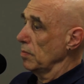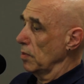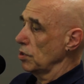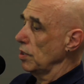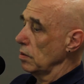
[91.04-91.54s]

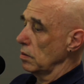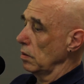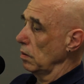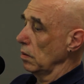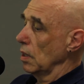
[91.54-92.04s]
much
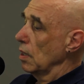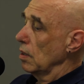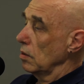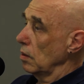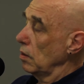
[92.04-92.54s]
into
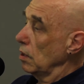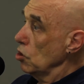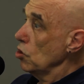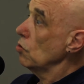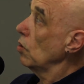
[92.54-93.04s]
the
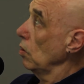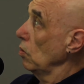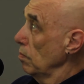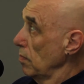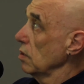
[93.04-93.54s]

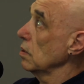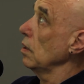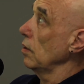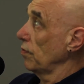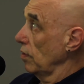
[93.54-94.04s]

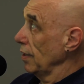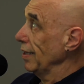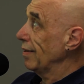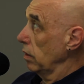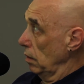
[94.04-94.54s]
neuromuscular
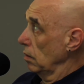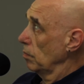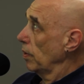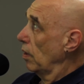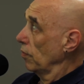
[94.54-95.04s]
skeletal
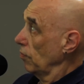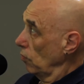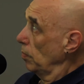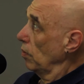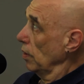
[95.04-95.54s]
parts of the
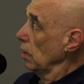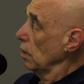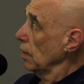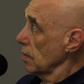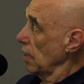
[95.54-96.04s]
body
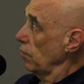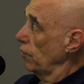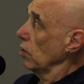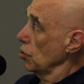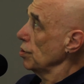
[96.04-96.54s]
as they
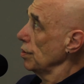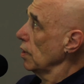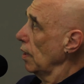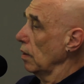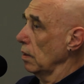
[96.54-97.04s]
function
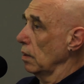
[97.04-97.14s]
together.